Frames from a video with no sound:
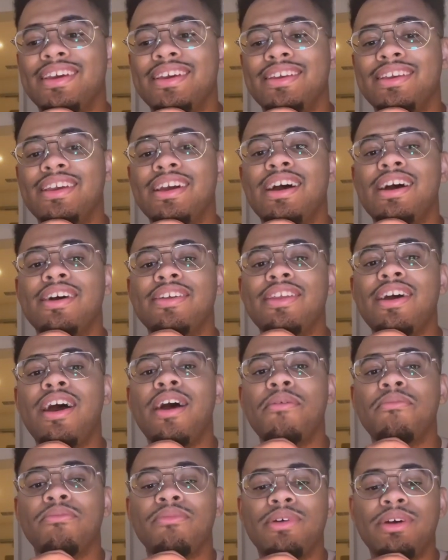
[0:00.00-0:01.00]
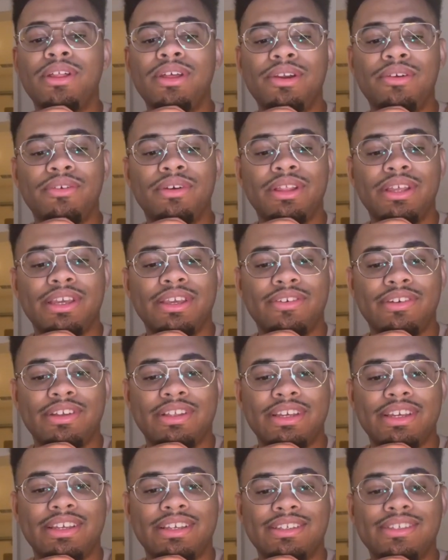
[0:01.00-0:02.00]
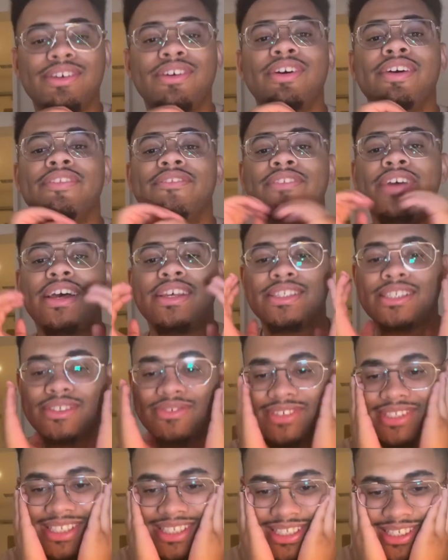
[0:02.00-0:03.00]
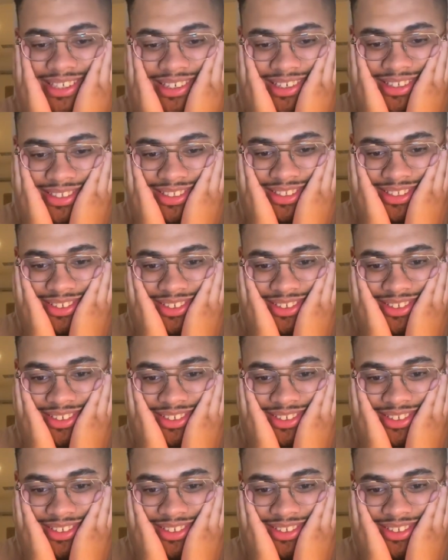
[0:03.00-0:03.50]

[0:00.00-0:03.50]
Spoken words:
Yeah, now I'm really so invested with these characters.